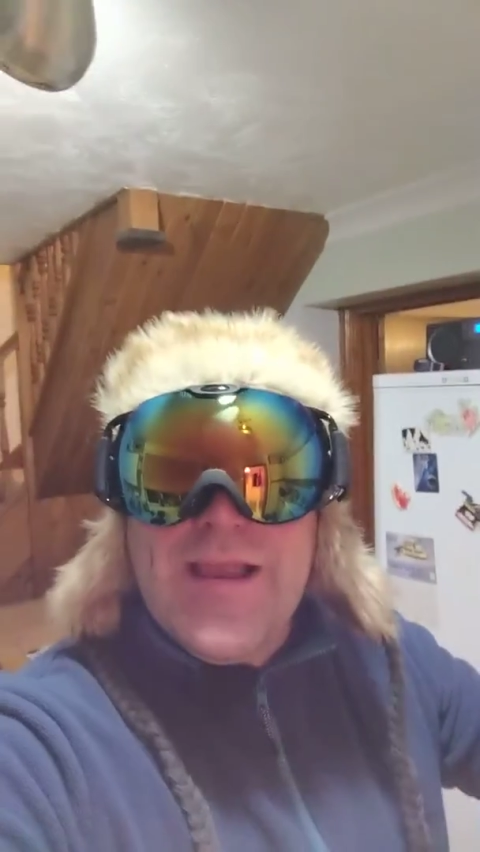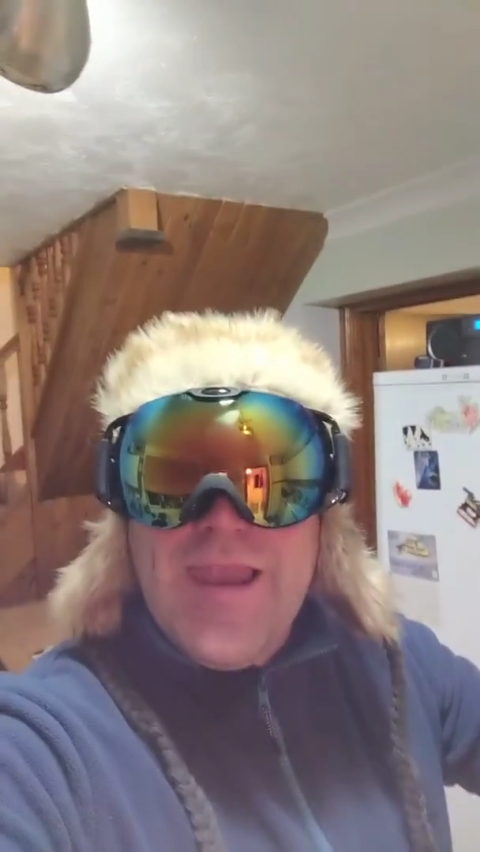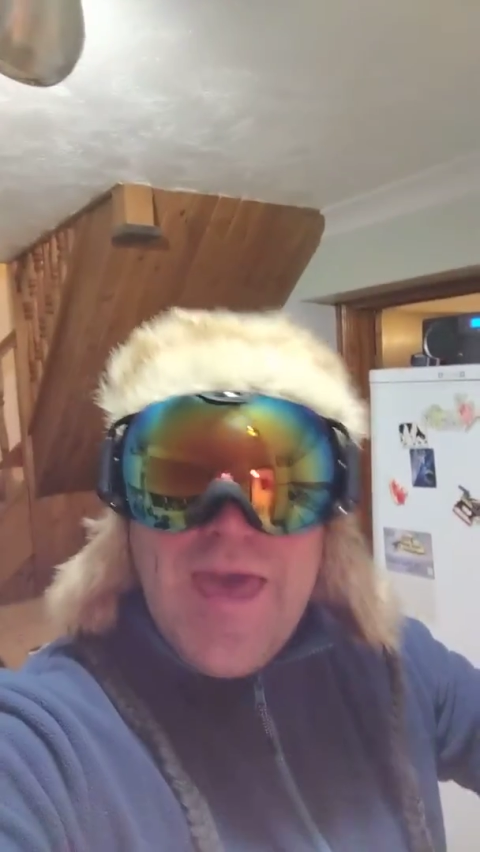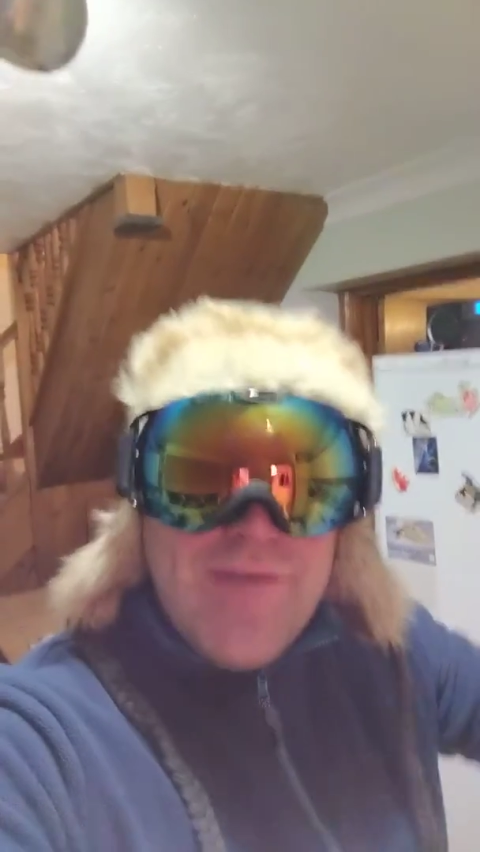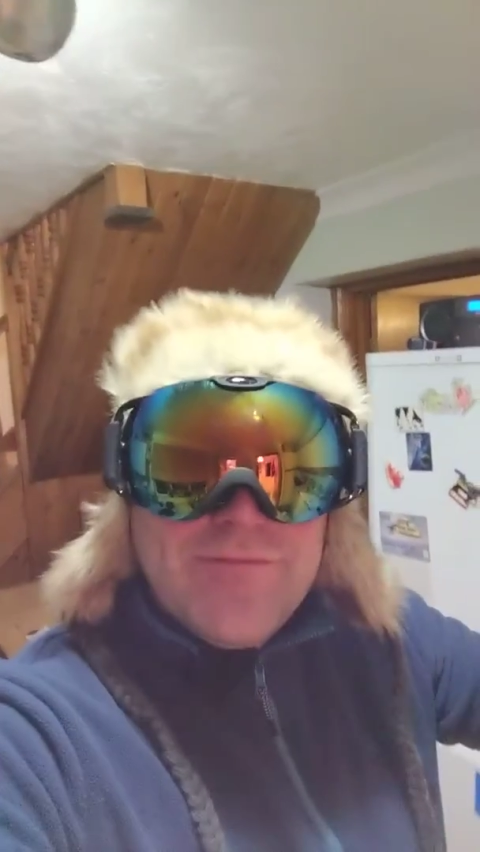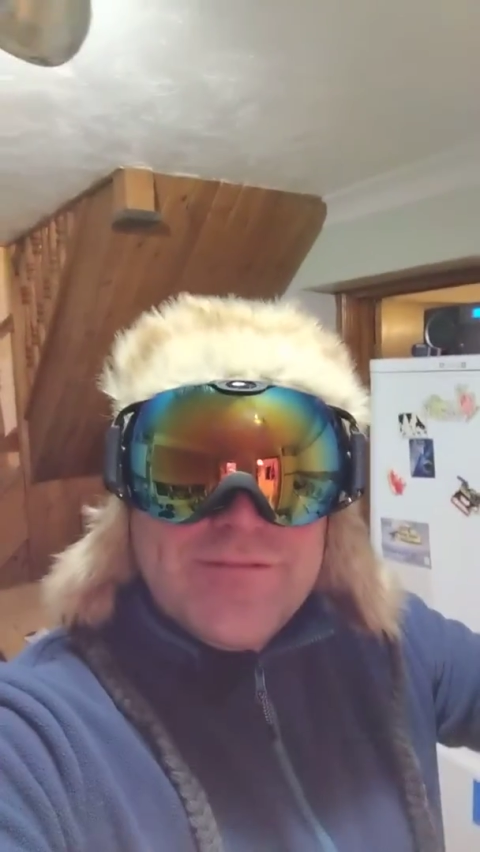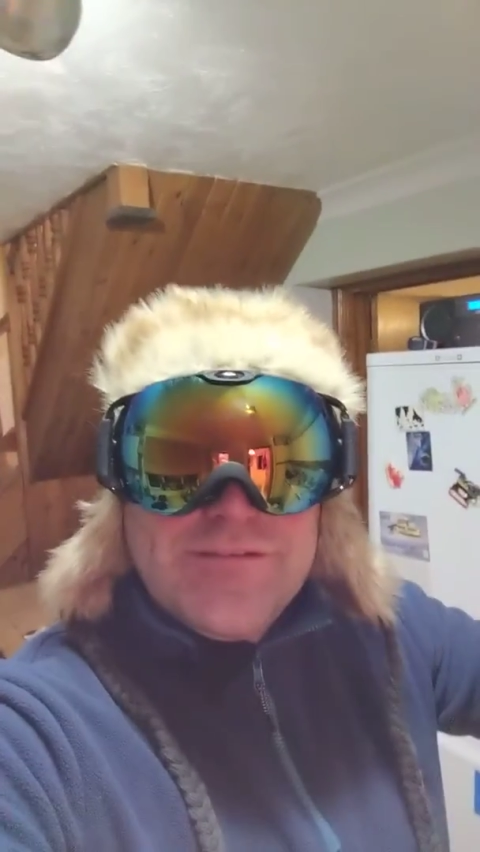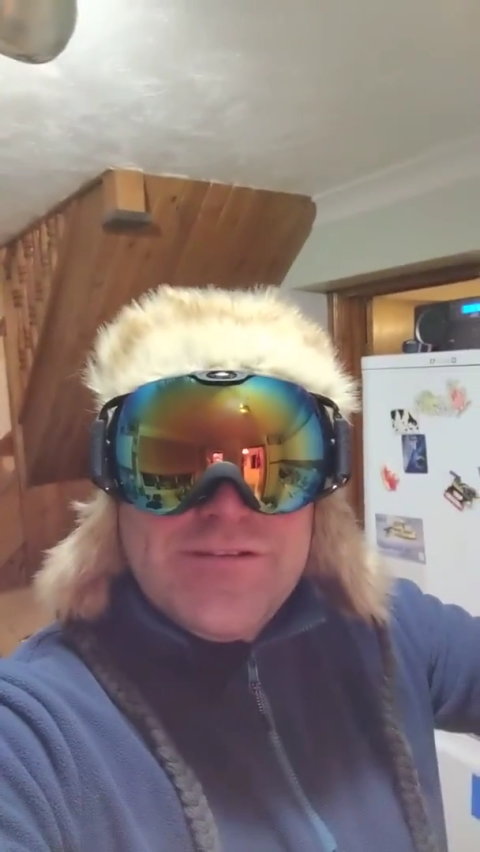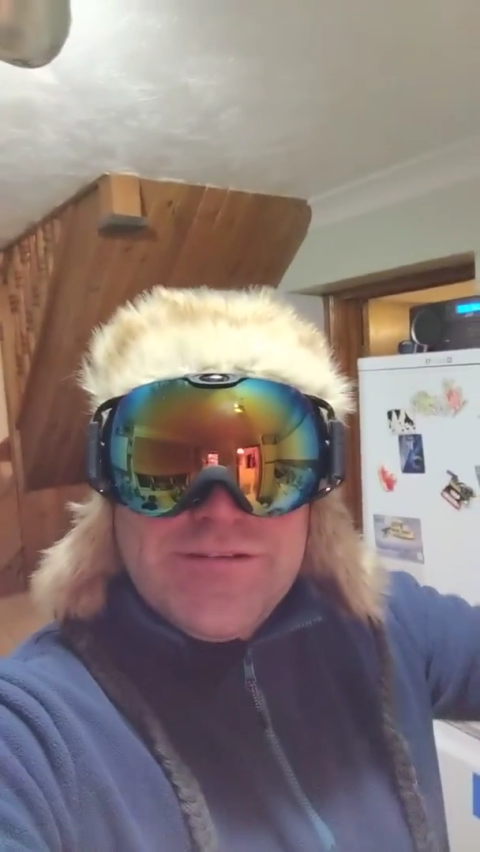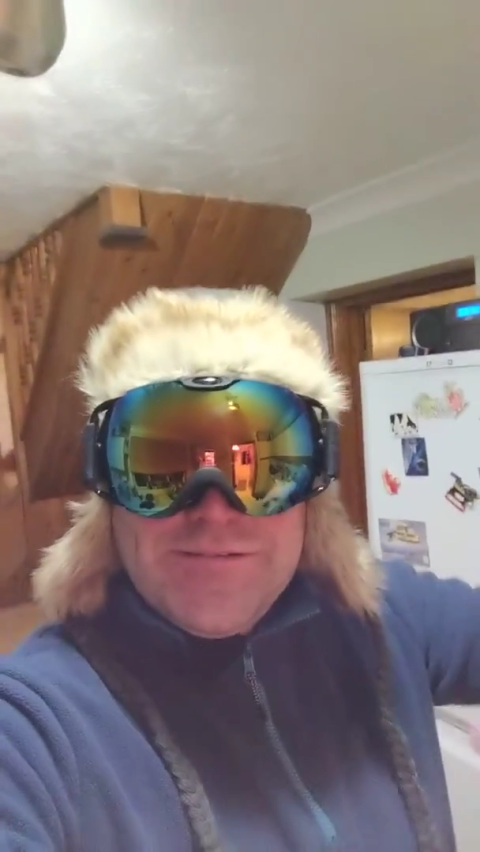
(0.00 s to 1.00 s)
gloves
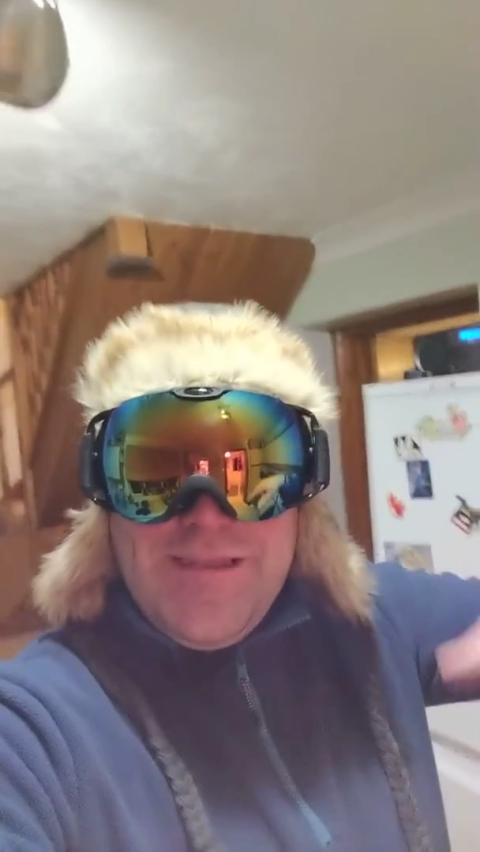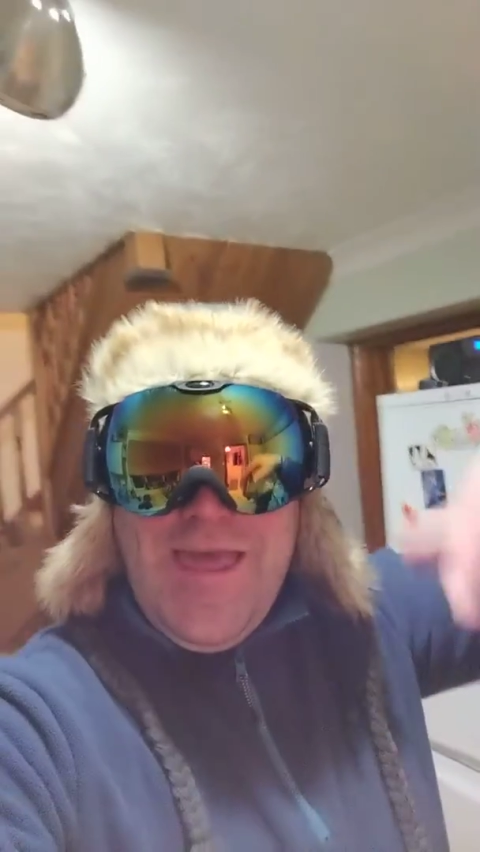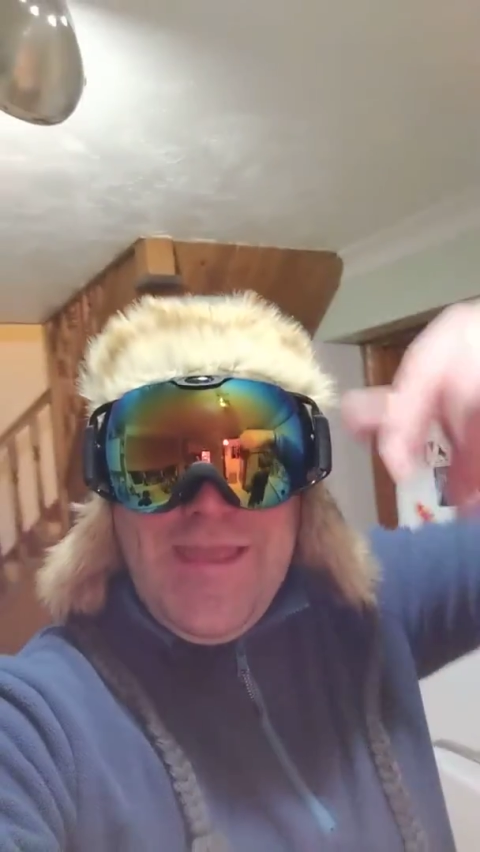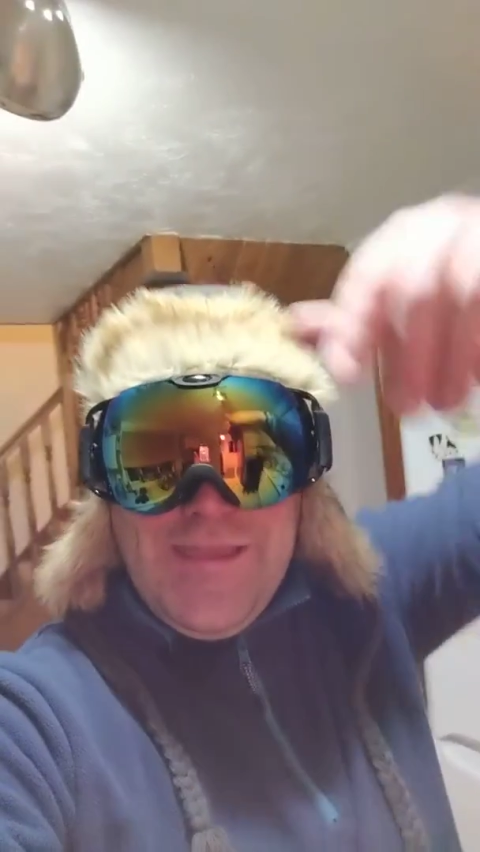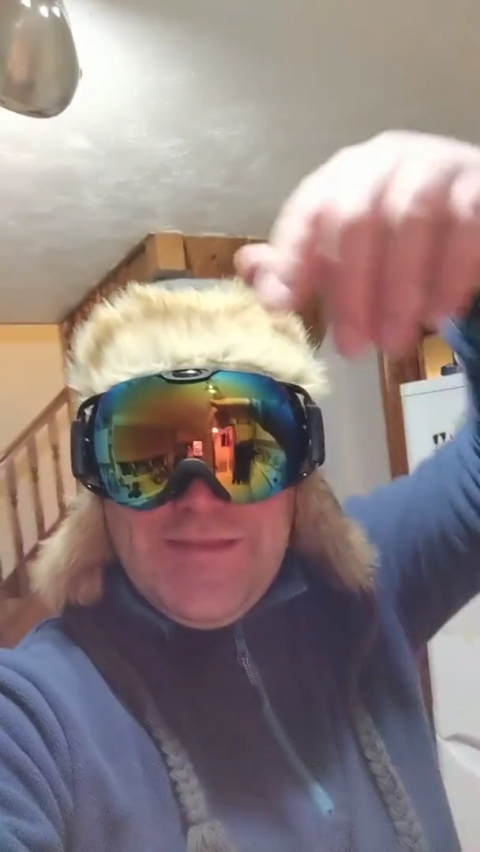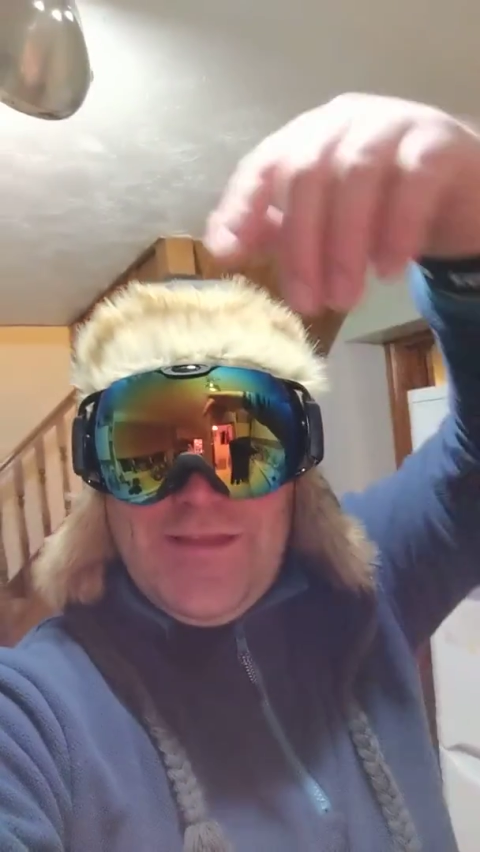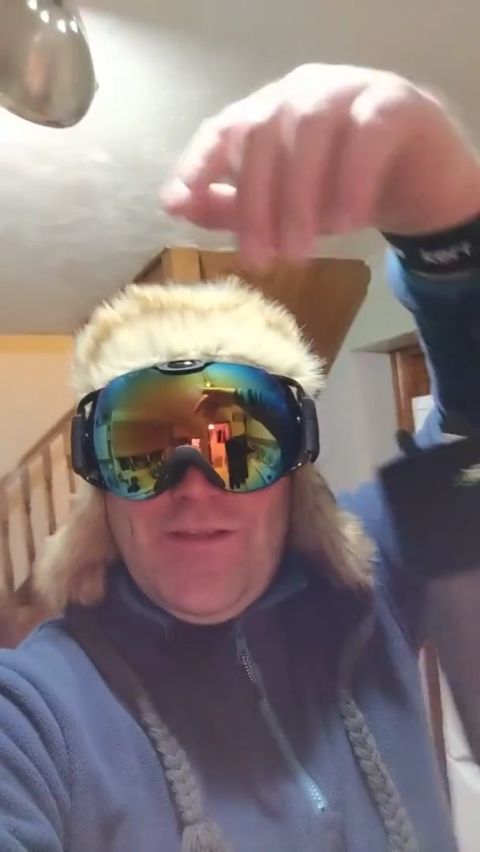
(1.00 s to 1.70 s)
just like it.